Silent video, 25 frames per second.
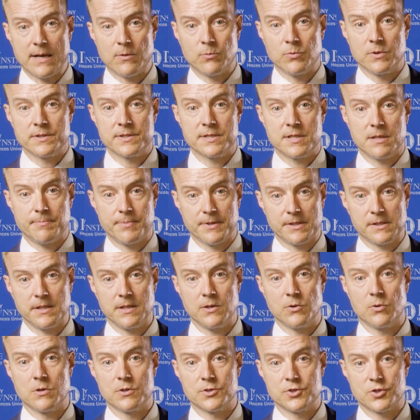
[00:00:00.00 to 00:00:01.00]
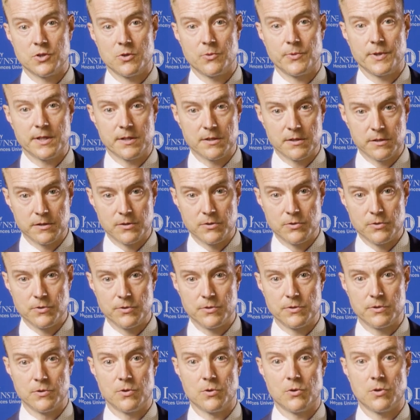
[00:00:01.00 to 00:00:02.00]
will typically also
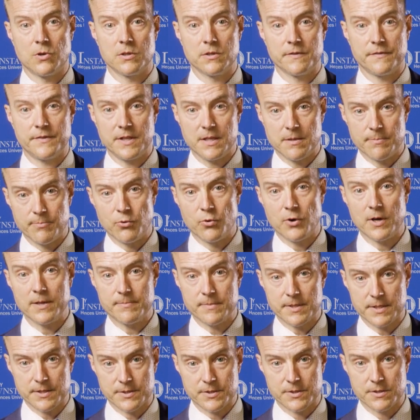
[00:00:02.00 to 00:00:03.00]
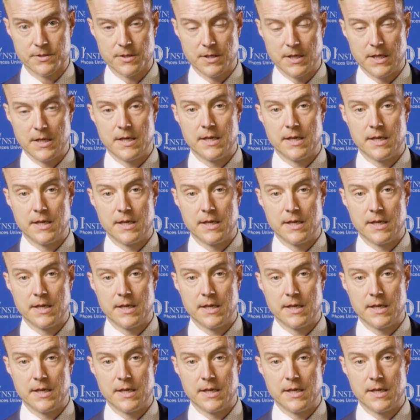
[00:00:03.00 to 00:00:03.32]
include all of the appointments